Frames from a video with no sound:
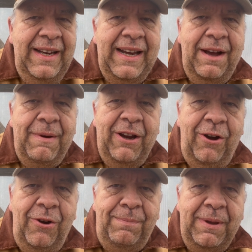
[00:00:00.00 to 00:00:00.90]
Now, my
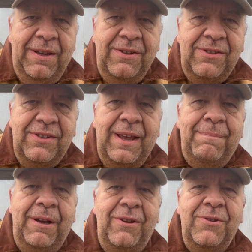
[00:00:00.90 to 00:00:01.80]
hope is
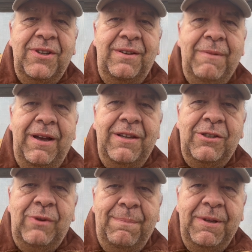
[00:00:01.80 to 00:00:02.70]
that by using my
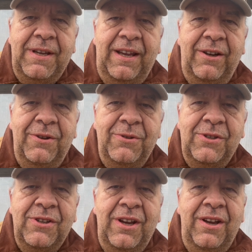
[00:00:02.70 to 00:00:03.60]
sweet
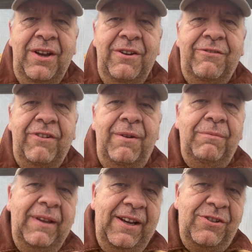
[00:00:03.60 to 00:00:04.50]
potatoes
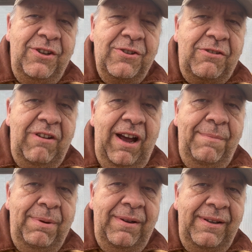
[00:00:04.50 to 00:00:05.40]
from last year's
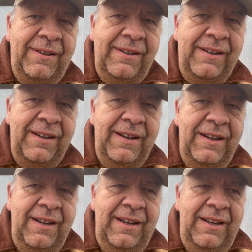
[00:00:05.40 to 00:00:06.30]
crop,
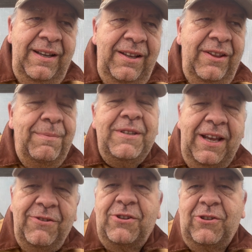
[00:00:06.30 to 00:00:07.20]
the
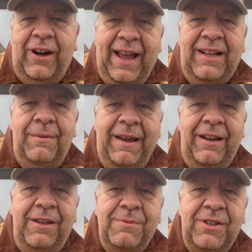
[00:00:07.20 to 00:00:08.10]
potatoes will start
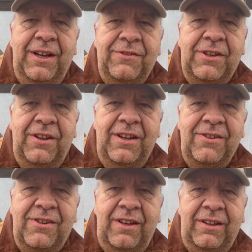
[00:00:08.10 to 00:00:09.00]
acclimating themselves to
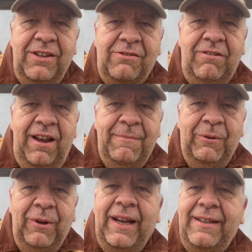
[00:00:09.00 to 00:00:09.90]
this
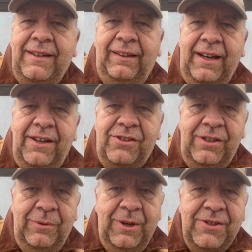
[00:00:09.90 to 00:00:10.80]
climate. What I did last
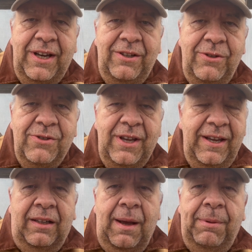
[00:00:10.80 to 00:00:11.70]
year was I had used
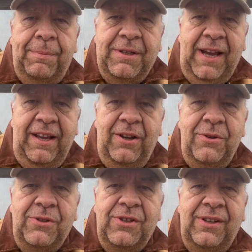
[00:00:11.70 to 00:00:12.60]
a couple of
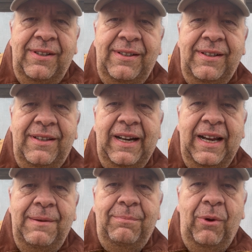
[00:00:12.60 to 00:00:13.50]
potatoes that
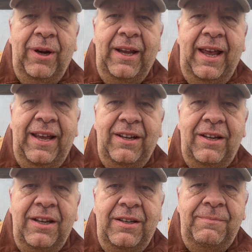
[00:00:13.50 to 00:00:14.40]
I had bought at
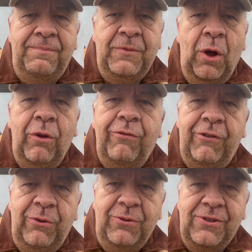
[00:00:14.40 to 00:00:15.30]
Whole
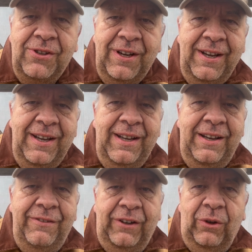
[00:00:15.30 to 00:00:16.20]
Foods.
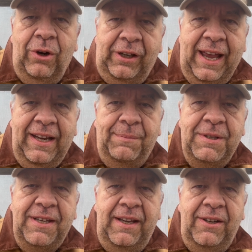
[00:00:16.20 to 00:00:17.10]
Figured organic
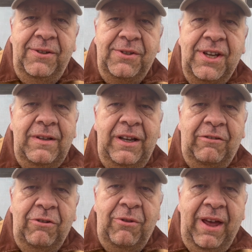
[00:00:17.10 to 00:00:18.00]
potatoes. I
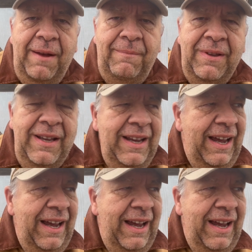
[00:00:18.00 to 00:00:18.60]
grew them.